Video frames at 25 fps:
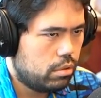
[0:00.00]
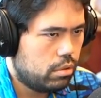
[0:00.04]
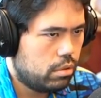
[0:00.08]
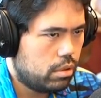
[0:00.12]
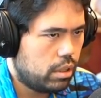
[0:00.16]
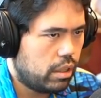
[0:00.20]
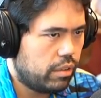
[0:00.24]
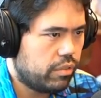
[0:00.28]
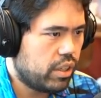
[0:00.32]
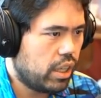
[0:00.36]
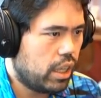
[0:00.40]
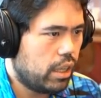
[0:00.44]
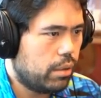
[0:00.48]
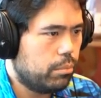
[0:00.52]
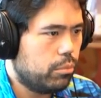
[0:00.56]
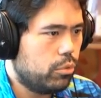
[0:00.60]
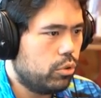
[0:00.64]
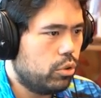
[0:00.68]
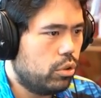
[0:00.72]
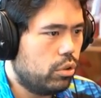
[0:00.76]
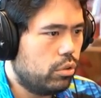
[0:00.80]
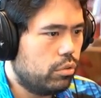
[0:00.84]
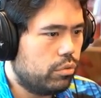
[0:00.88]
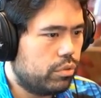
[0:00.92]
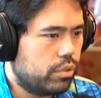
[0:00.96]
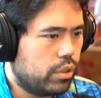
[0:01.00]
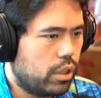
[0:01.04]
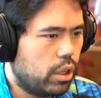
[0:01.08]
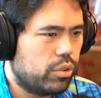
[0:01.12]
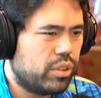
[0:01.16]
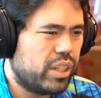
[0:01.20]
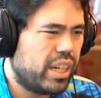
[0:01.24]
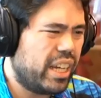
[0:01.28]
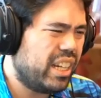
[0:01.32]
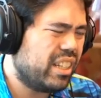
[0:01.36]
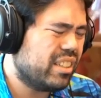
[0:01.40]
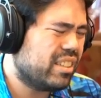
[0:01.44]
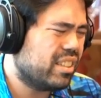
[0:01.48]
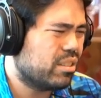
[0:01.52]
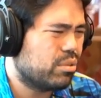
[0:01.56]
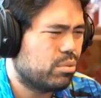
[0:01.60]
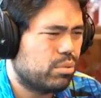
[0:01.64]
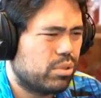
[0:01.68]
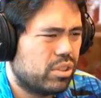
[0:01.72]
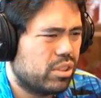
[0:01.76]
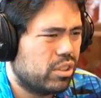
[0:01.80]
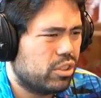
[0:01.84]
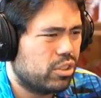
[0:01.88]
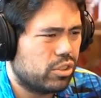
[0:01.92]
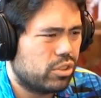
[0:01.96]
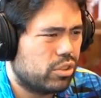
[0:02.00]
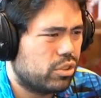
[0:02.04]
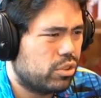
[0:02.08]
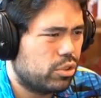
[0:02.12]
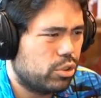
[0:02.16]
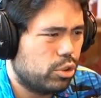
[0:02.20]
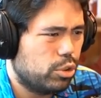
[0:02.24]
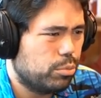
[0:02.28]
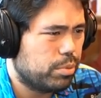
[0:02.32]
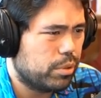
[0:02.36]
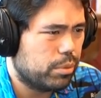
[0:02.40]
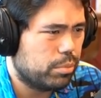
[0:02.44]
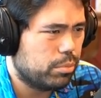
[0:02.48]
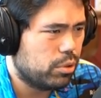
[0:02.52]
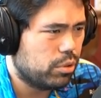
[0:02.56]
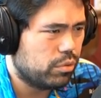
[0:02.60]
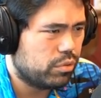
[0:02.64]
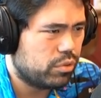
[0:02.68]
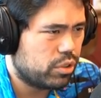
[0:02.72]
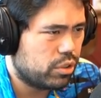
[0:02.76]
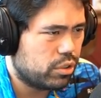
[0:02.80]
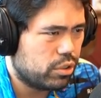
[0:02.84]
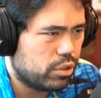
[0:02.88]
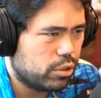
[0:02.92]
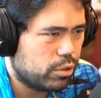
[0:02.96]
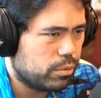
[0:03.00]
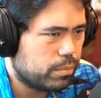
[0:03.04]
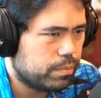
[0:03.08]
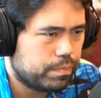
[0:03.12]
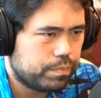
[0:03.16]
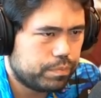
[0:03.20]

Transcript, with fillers: I've got to move. Oh, 96 was such a stupid move too.